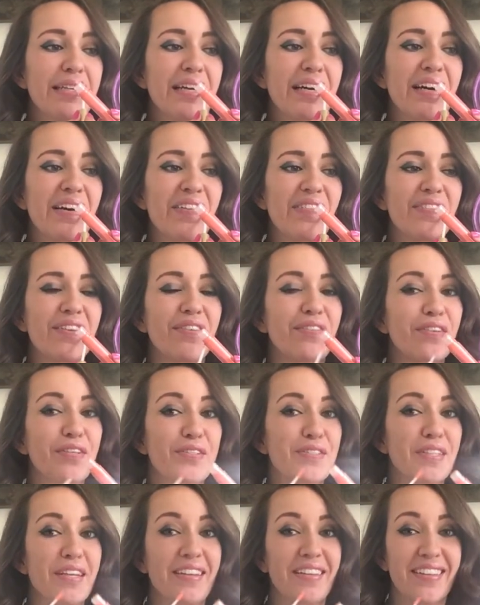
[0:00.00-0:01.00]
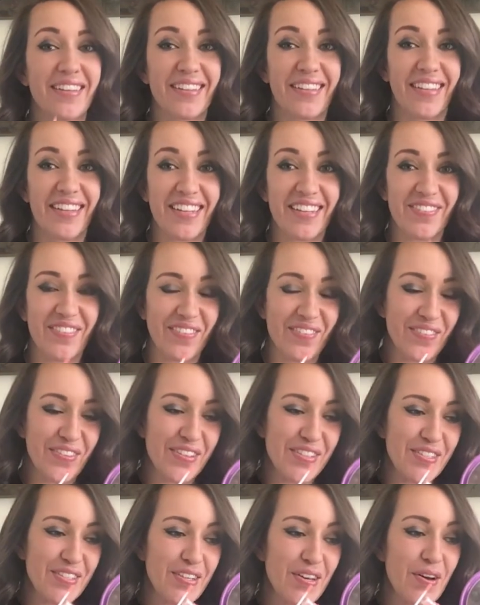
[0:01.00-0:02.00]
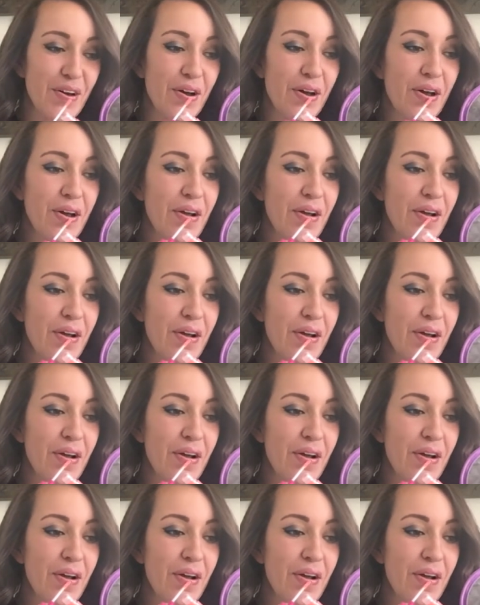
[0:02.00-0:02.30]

I've never used anything like it before, so.